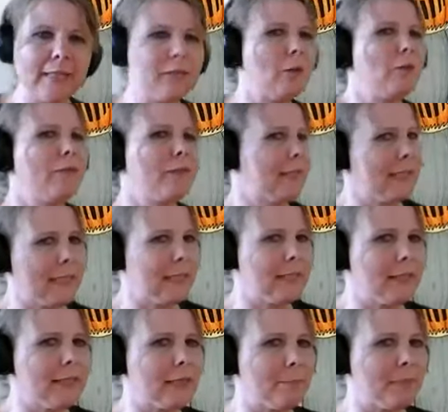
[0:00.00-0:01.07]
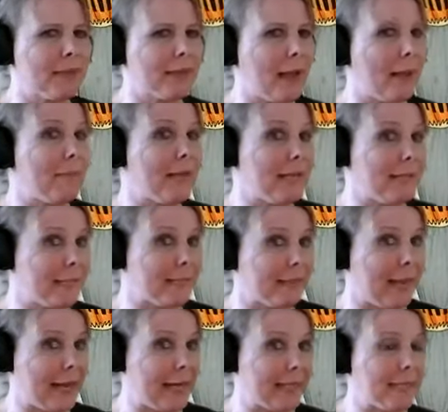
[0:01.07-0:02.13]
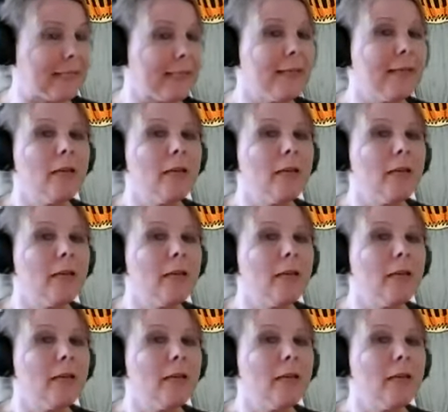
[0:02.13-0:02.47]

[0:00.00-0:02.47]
So if it's easy to pick up, it's light.